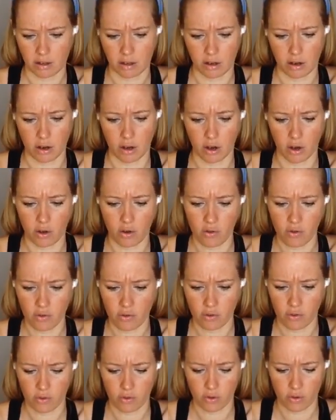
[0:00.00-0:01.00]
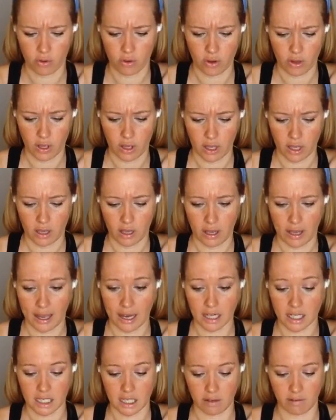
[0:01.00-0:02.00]
No.
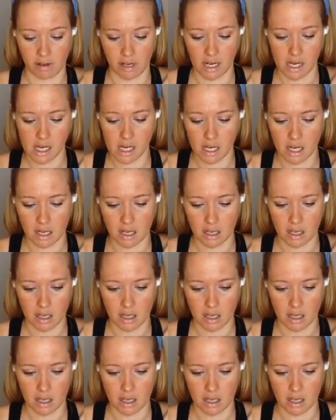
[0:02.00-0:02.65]
Activity.